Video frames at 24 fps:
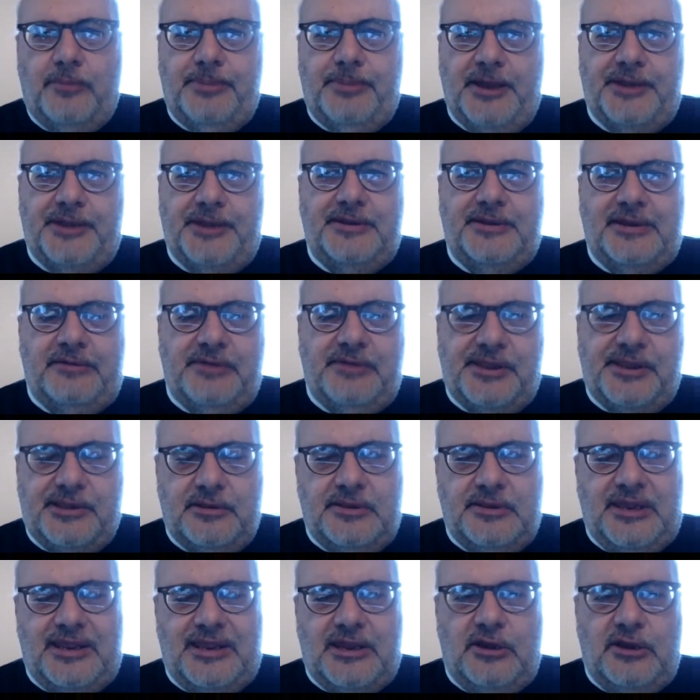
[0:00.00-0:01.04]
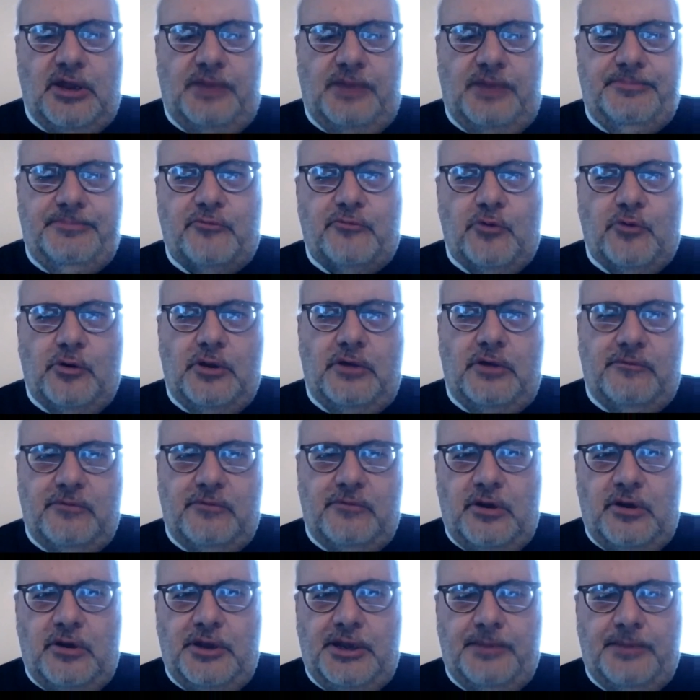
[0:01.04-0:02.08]
But there cannot be a rule of
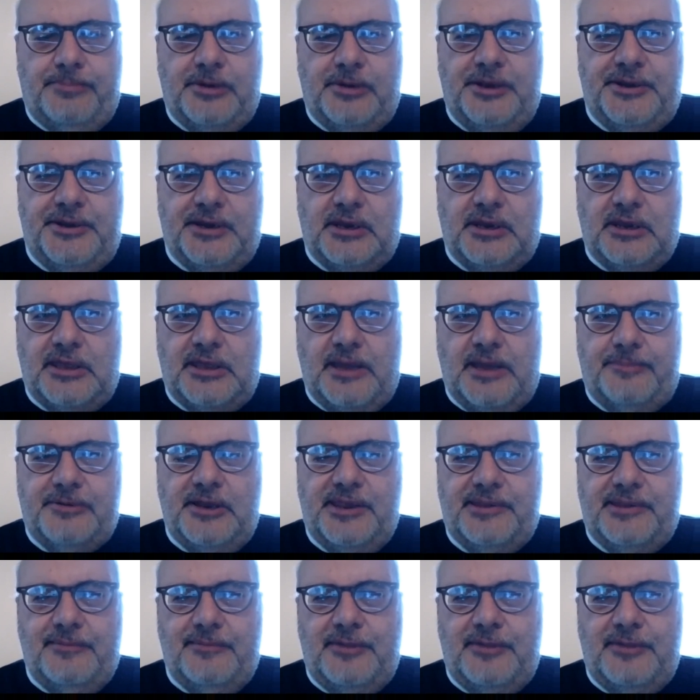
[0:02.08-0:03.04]
law in a political capitalism,